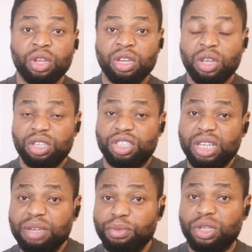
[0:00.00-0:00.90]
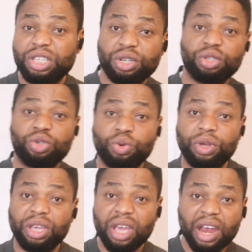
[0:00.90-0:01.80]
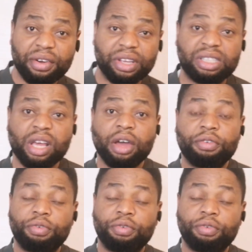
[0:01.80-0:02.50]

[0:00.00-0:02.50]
The gene mutation you inherit